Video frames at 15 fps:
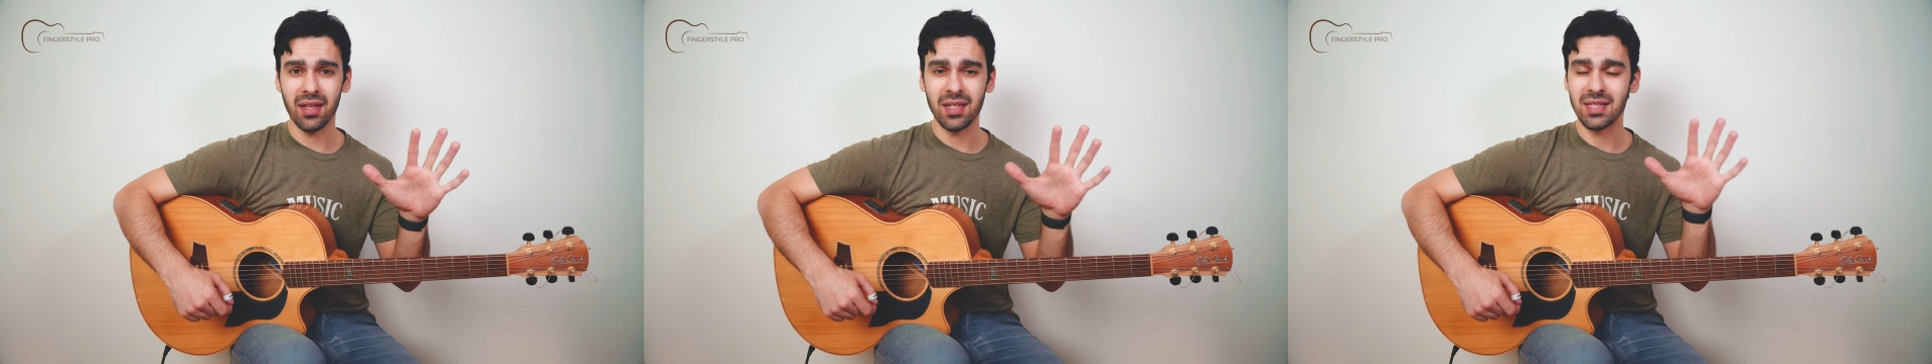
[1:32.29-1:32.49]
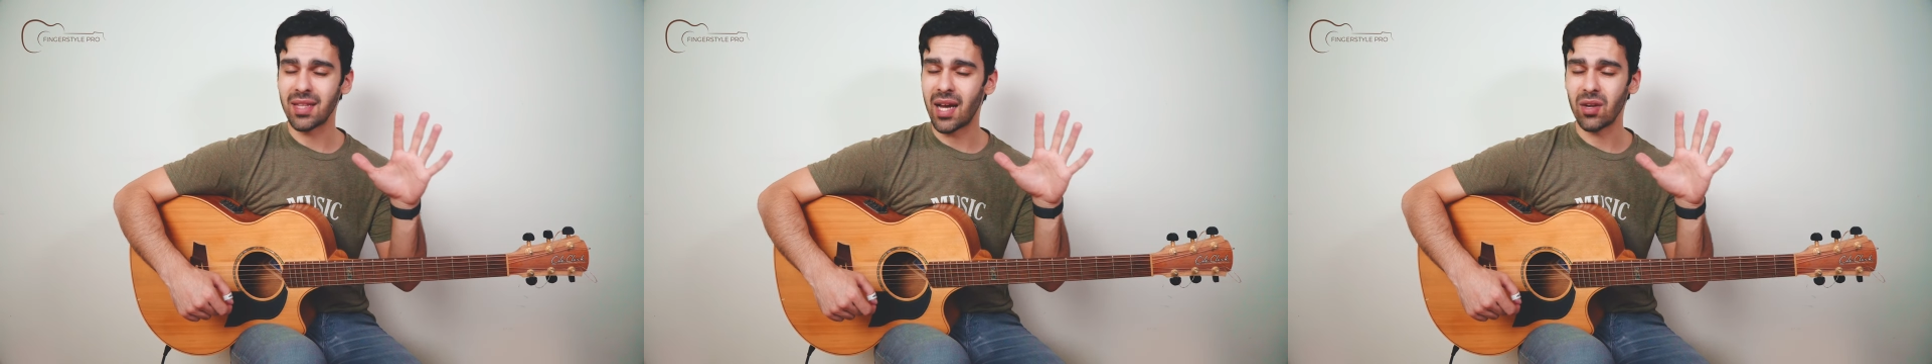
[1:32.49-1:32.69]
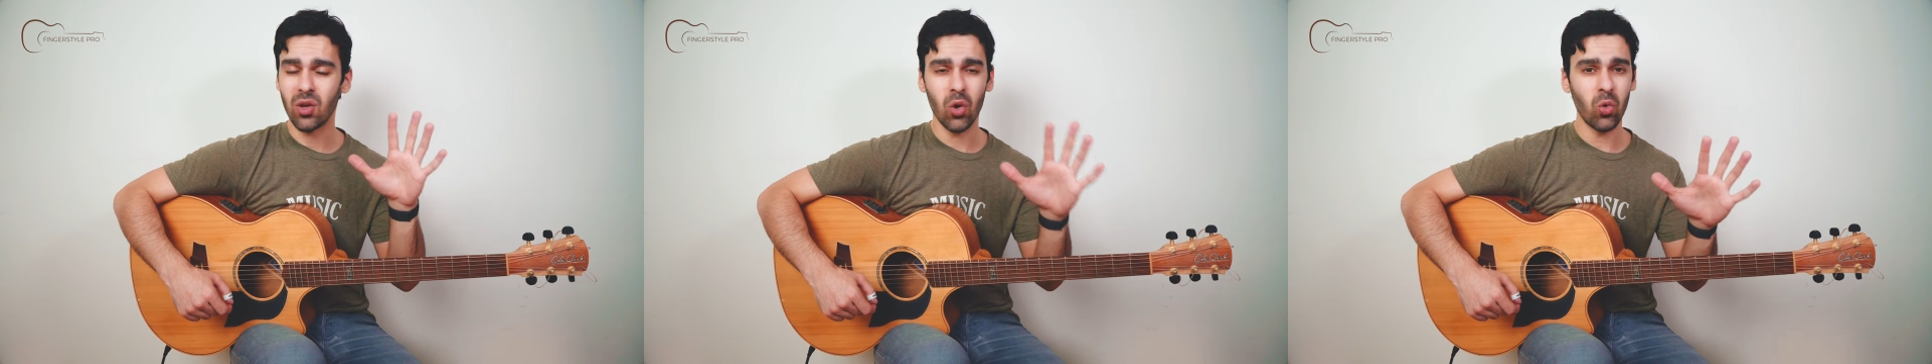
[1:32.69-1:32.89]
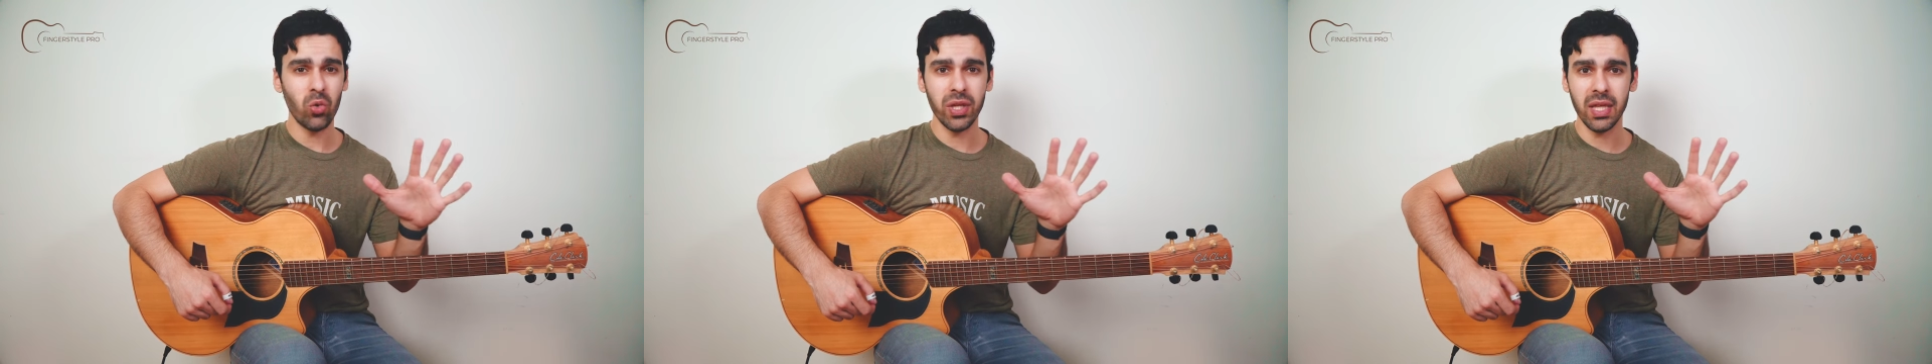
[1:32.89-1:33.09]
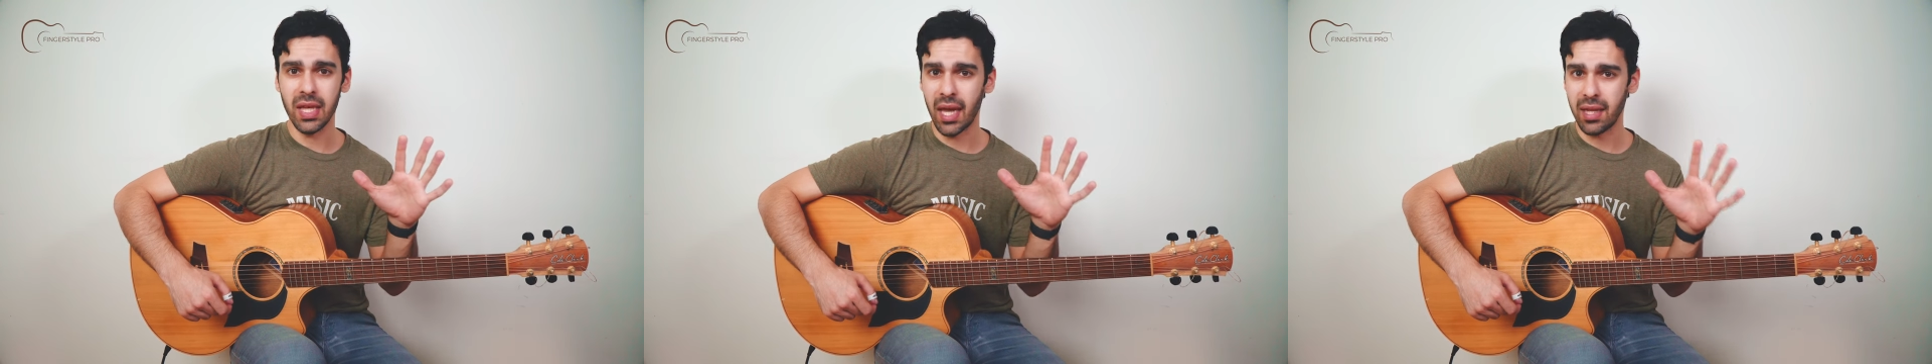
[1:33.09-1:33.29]
is not
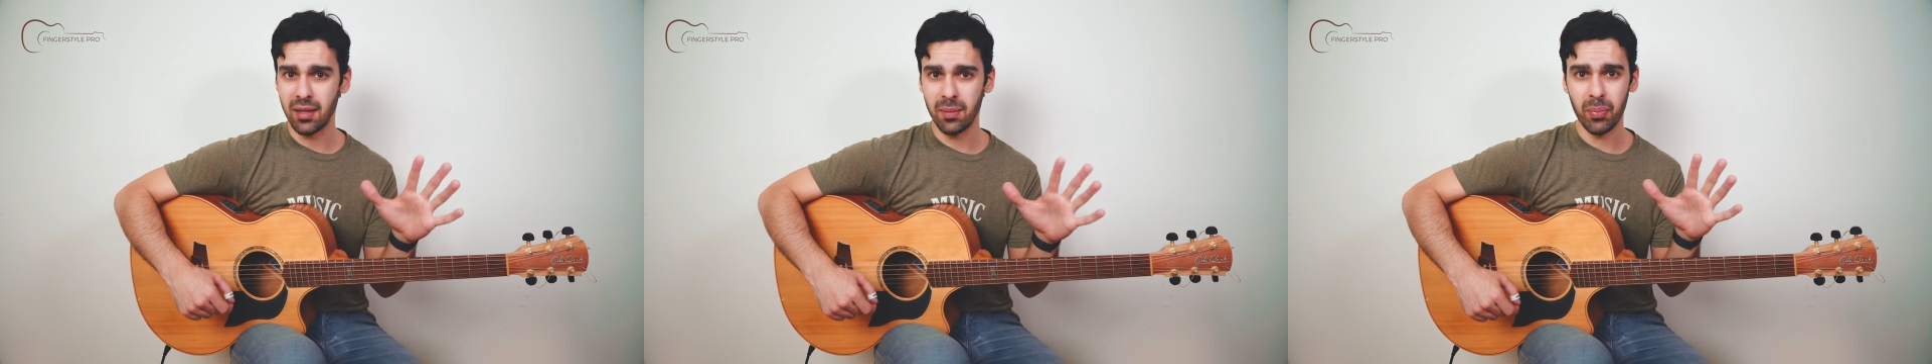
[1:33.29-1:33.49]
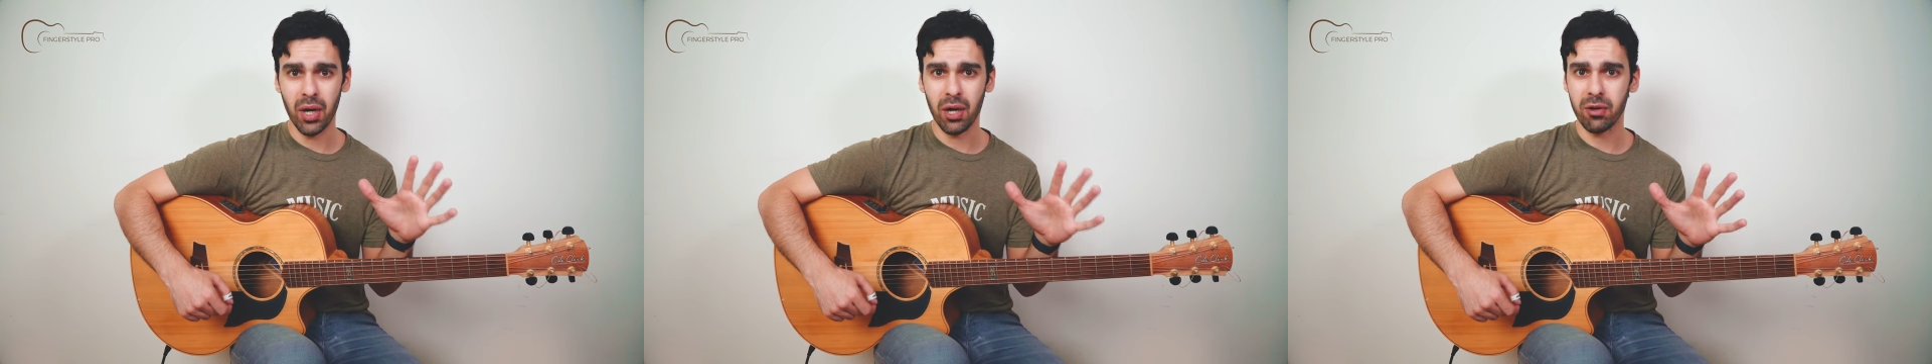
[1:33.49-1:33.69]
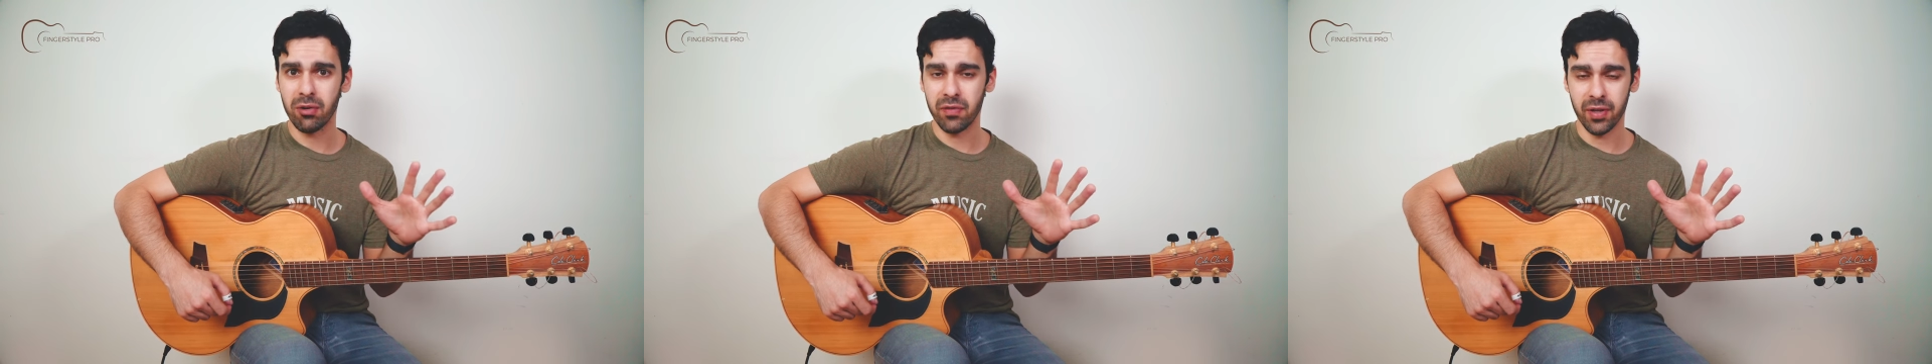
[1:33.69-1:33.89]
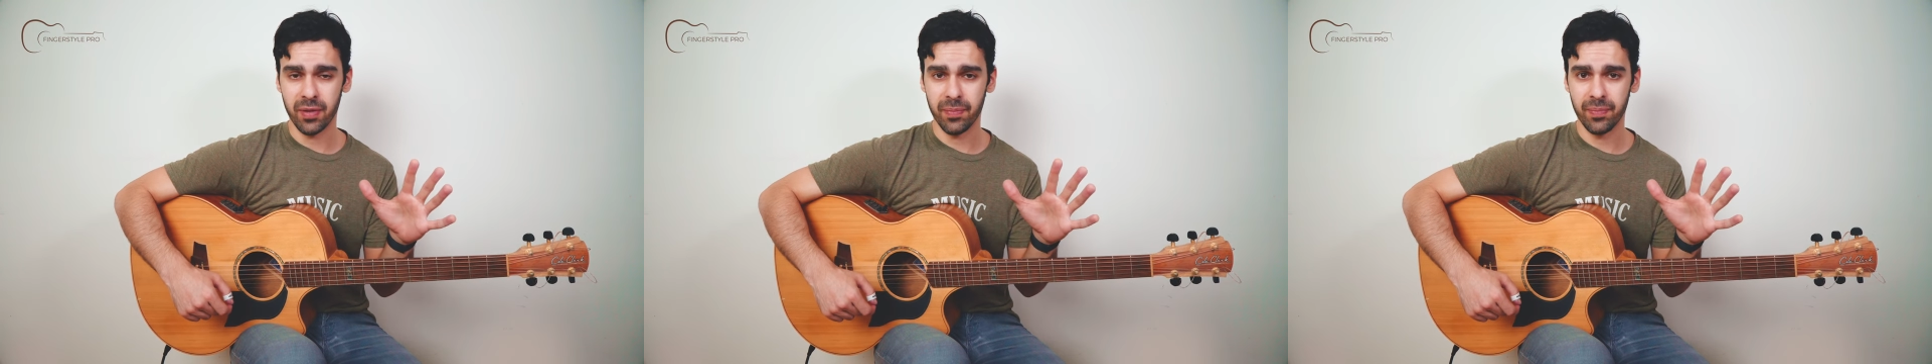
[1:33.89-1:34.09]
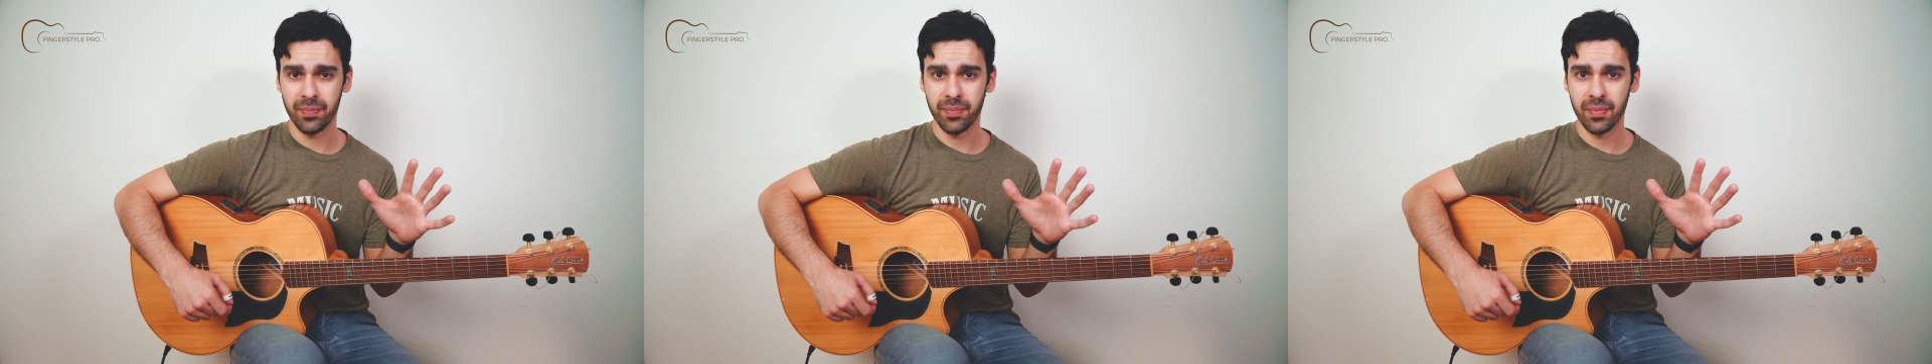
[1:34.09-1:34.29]
holding any part of it.